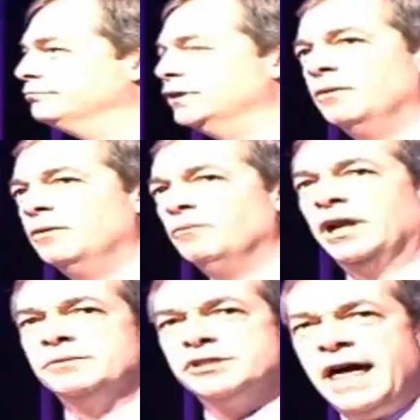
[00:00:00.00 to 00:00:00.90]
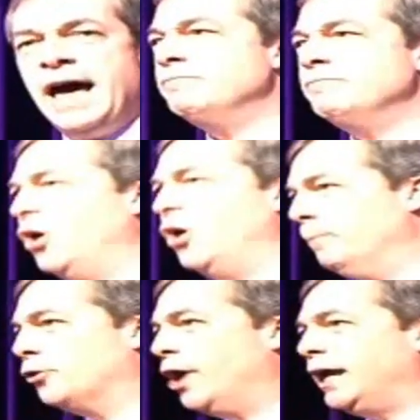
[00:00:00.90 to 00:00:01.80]
when I was there on
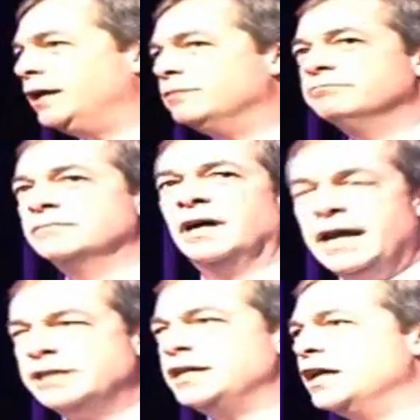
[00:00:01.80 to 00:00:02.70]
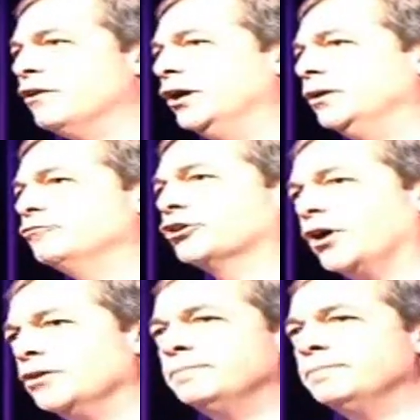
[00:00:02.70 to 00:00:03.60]
parade, an 18 year old
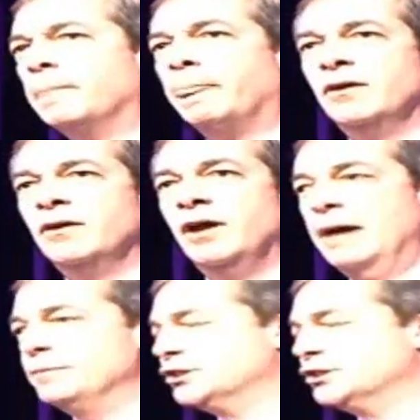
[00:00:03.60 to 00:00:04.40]
recruit, and the sergeant